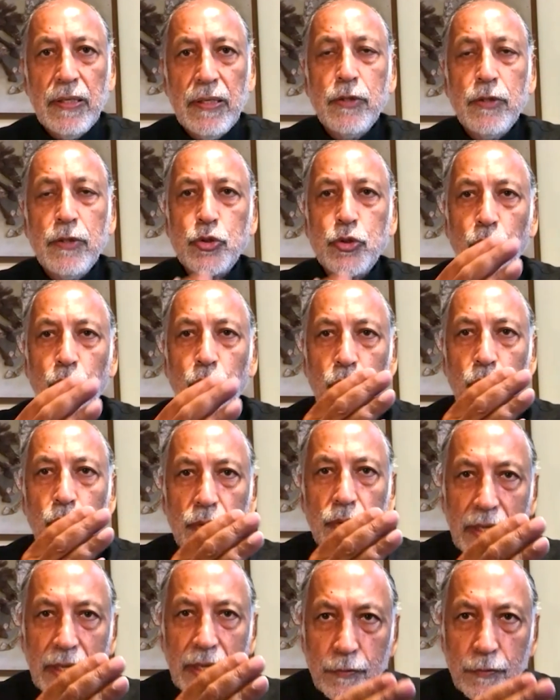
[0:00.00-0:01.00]
So
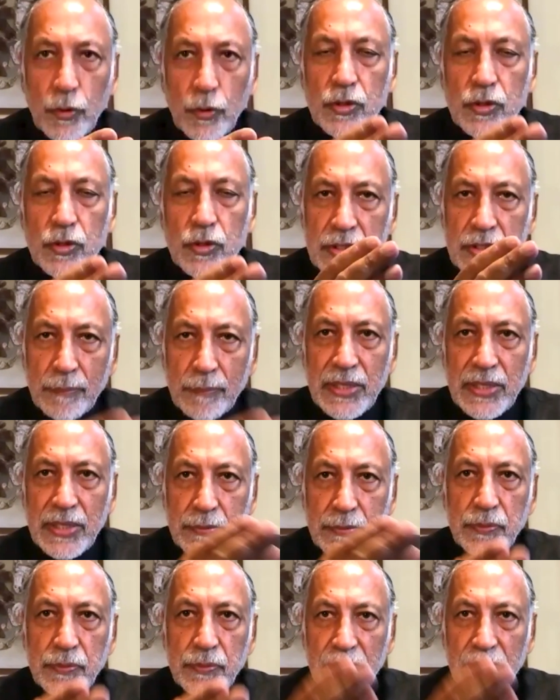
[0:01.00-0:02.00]
therefore, subjects
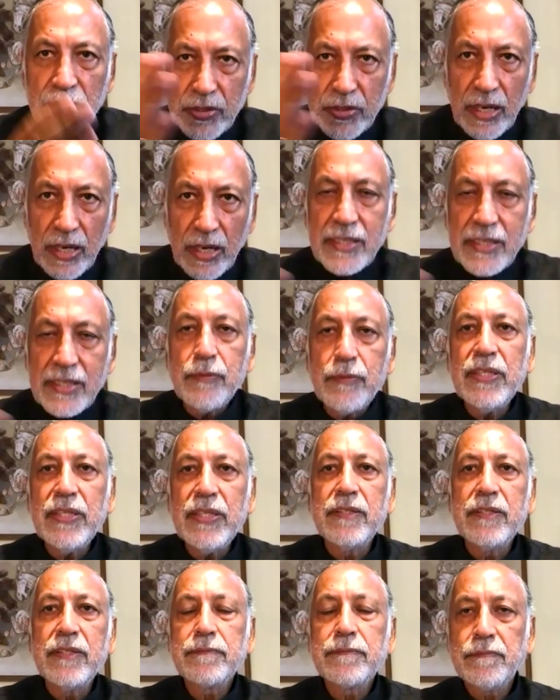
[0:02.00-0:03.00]
which we have started with
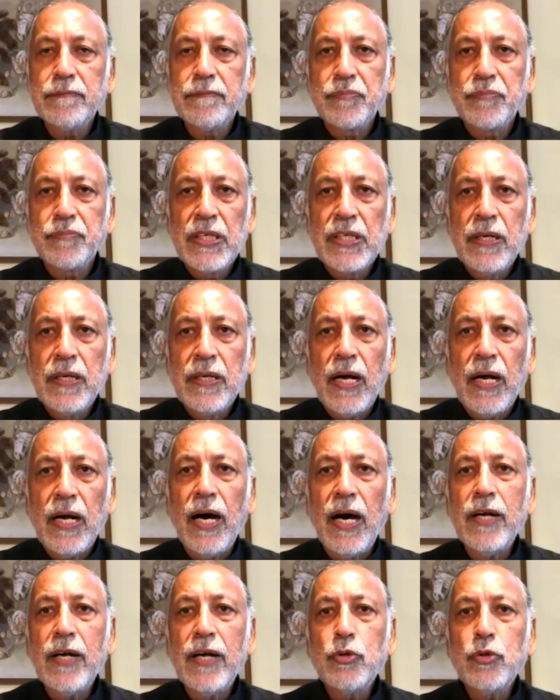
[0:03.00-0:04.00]

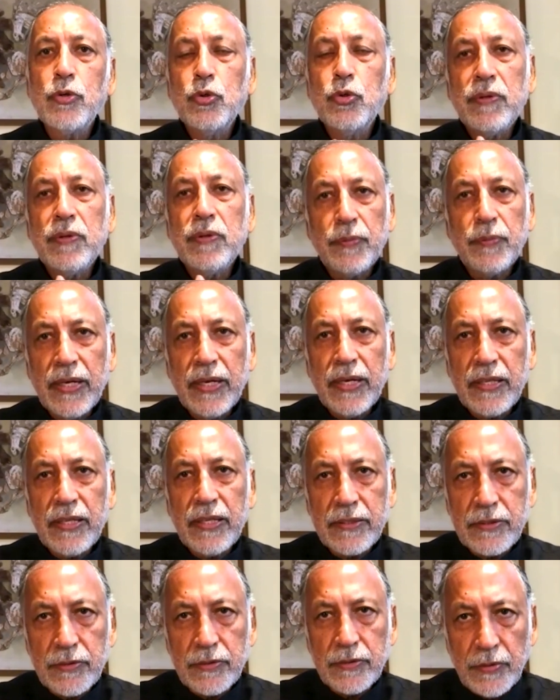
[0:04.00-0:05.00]
are to do with where
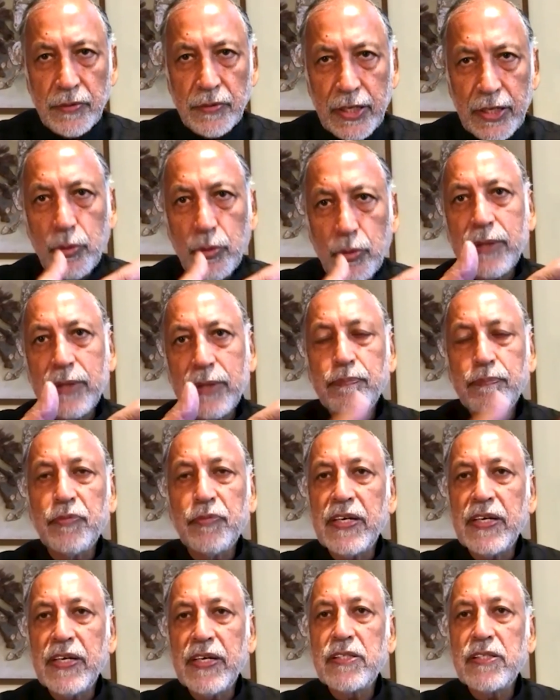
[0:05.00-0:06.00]
there's very quick
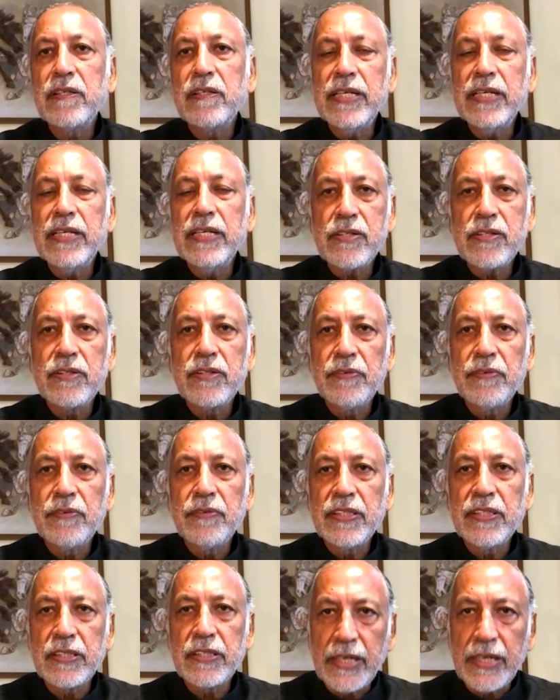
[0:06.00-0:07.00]
professional reach, where
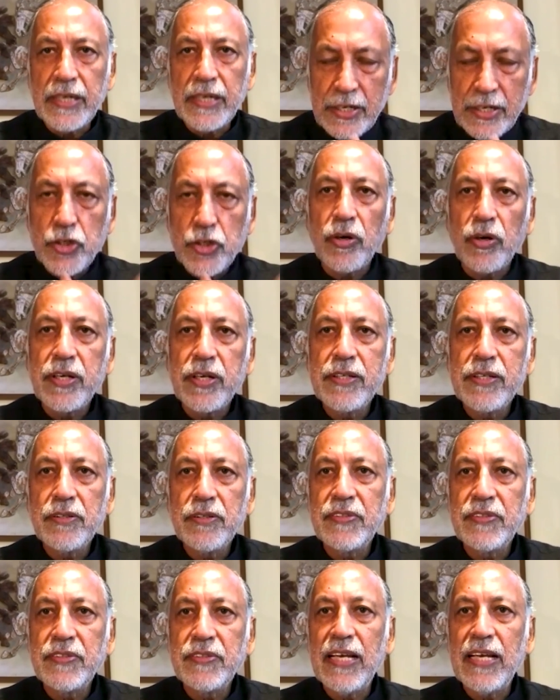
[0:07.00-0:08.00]
there's a great shortage of
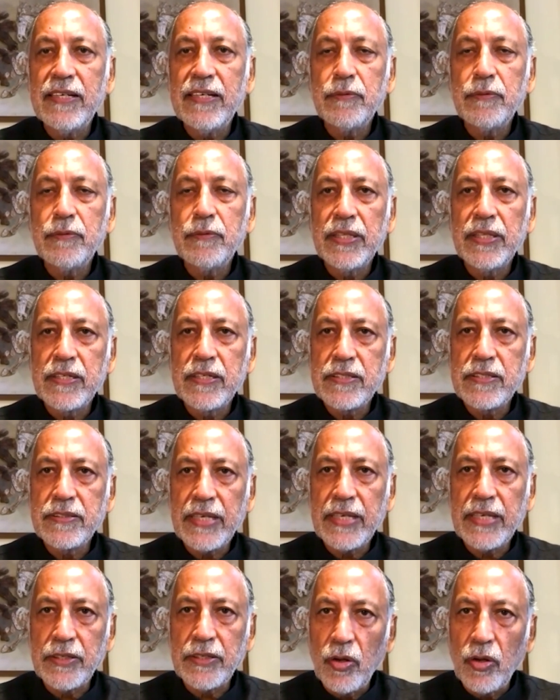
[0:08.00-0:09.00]
talent, whether it's
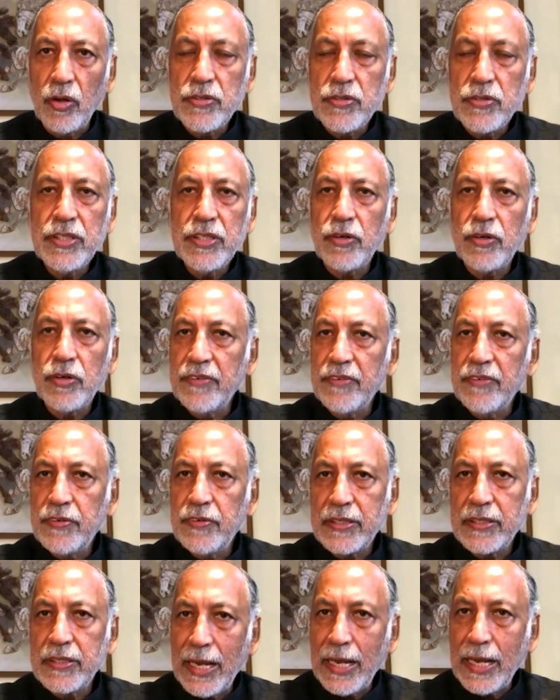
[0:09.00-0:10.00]
technology or
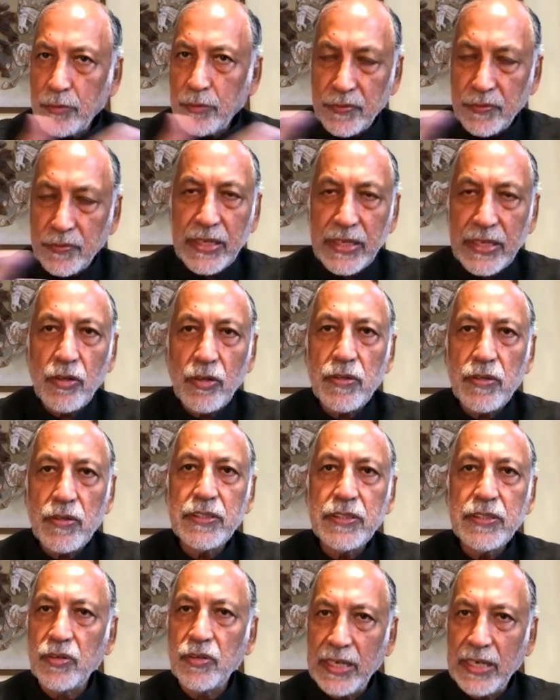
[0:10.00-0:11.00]
different types of technology
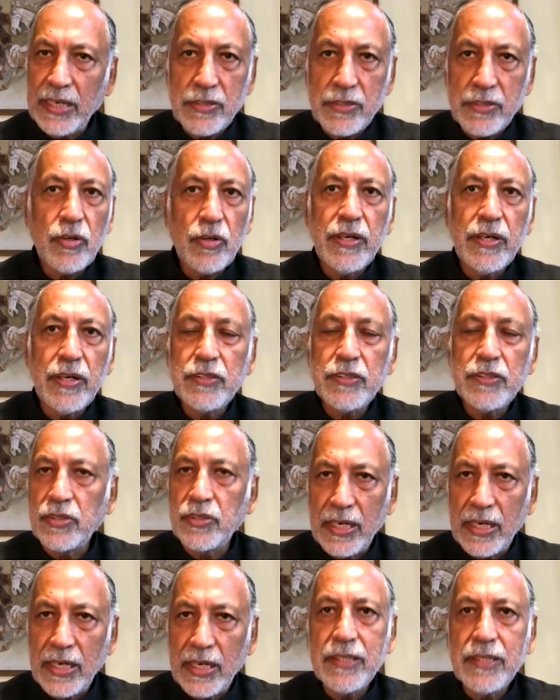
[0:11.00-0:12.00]
or electronics or
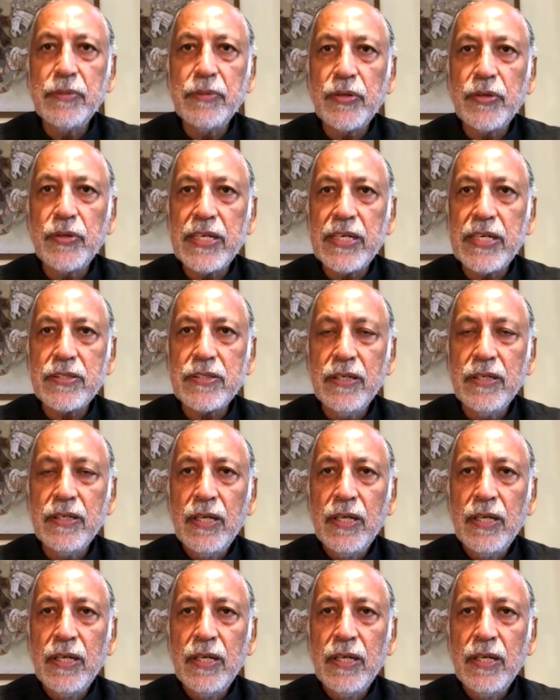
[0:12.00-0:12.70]
telecommunication